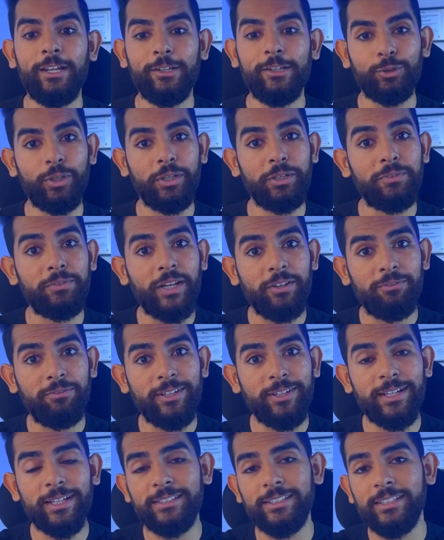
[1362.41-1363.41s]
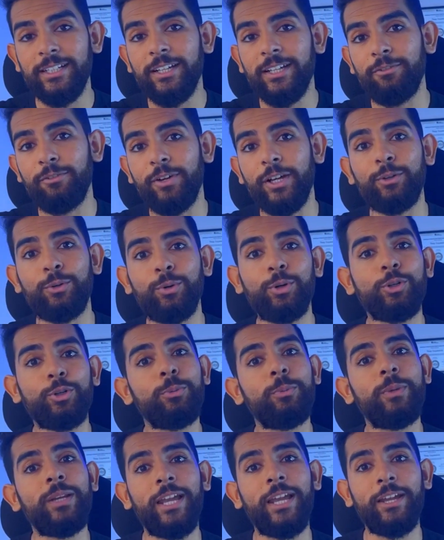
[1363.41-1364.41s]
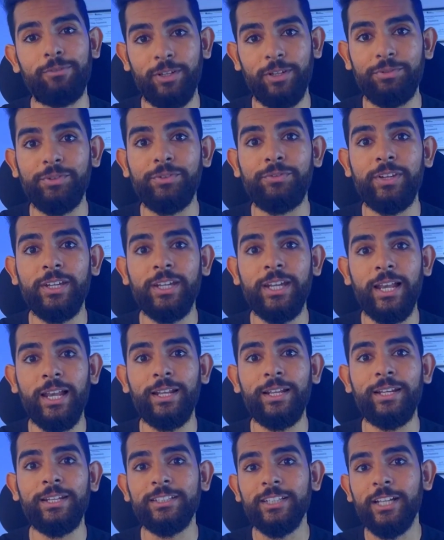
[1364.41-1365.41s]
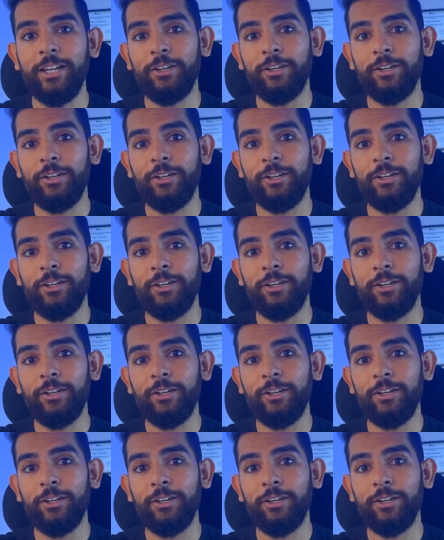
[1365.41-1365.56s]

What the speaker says: So even if we consider one Coke to be like 150 calories,